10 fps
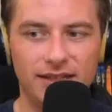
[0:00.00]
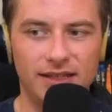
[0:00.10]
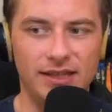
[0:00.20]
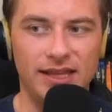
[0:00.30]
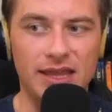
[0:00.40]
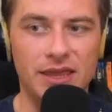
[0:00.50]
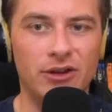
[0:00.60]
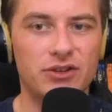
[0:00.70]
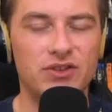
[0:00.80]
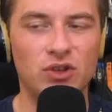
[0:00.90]

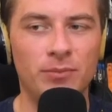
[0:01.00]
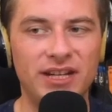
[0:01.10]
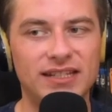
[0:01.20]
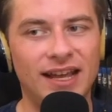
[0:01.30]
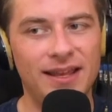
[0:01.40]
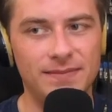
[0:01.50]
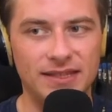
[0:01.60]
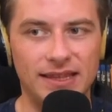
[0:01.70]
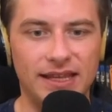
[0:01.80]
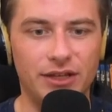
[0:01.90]
There are so many times
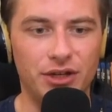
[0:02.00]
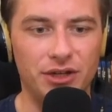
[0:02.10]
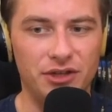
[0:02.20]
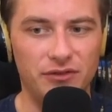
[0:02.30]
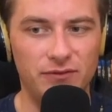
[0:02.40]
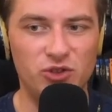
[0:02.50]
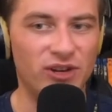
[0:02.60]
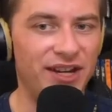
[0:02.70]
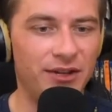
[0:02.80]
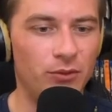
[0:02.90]
that they could have
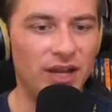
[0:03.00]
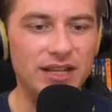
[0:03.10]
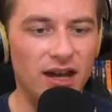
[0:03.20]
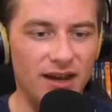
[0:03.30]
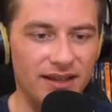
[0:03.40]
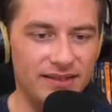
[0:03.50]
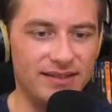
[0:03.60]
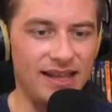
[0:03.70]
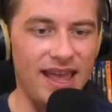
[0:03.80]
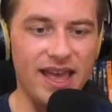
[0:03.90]
traded away
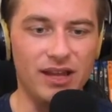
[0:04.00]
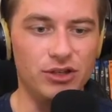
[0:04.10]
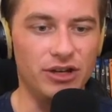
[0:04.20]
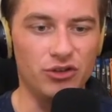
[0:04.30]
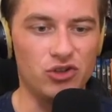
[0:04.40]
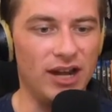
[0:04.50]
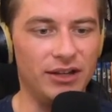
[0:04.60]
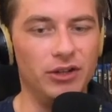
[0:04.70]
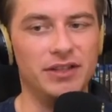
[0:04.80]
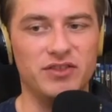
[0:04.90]
Giannis and, you know, tried to
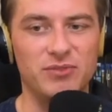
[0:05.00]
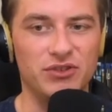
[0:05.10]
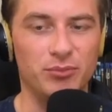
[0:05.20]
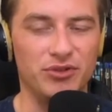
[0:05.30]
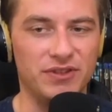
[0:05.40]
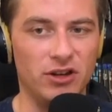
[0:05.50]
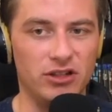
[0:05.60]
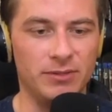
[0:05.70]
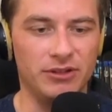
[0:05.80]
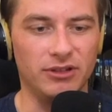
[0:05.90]
go get some
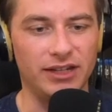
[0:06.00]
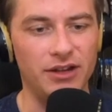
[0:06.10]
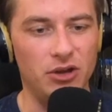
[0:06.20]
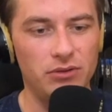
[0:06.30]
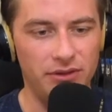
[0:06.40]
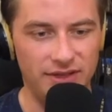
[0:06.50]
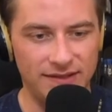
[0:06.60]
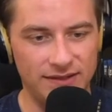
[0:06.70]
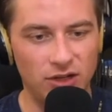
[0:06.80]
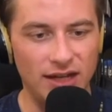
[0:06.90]
superstars, but they're like, no, this
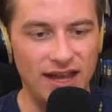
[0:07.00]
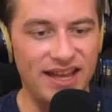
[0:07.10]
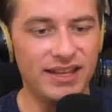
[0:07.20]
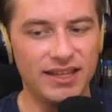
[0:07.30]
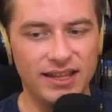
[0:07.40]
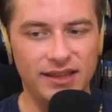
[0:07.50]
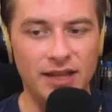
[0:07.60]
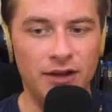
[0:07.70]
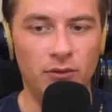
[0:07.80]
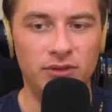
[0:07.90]
is our guy.
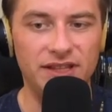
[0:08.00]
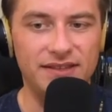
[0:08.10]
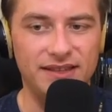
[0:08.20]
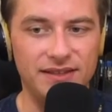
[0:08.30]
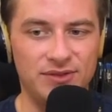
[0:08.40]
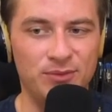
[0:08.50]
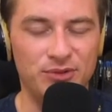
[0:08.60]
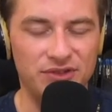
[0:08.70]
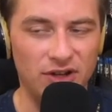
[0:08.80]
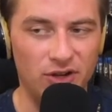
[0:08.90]
Not only is he a
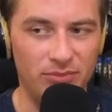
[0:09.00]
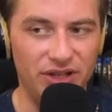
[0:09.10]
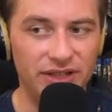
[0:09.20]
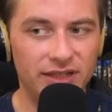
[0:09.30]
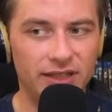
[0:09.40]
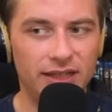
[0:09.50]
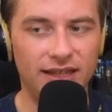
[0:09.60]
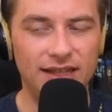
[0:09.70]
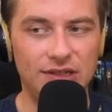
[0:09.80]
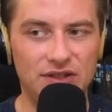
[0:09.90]
superstar, but
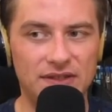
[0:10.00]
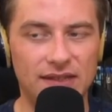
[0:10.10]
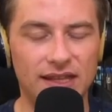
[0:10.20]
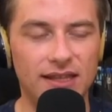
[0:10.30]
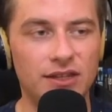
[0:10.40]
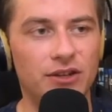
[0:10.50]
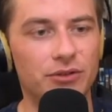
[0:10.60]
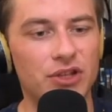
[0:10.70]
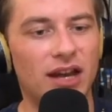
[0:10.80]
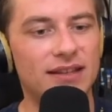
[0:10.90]
he just, you know,
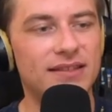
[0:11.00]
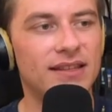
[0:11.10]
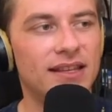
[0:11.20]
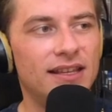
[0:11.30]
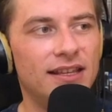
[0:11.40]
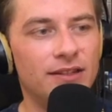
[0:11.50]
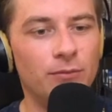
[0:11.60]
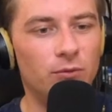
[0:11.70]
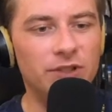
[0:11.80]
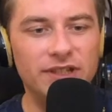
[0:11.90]
Giannis,
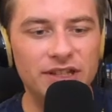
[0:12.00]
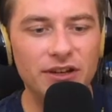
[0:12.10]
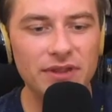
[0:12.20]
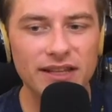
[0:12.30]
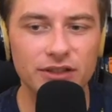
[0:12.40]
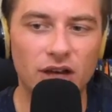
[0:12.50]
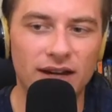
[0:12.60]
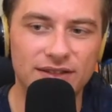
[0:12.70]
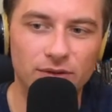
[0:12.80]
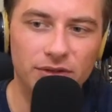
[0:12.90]
you know that
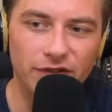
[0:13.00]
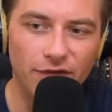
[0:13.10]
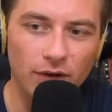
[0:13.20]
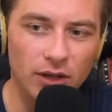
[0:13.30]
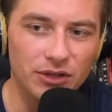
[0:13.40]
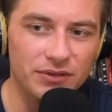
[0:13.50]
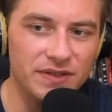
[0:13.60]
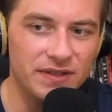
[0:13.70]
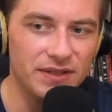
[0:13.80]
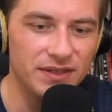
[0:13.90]
Giannis only
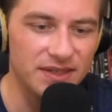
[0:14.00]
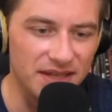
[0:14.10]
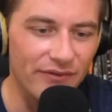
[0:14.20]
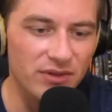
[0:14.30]
follows 7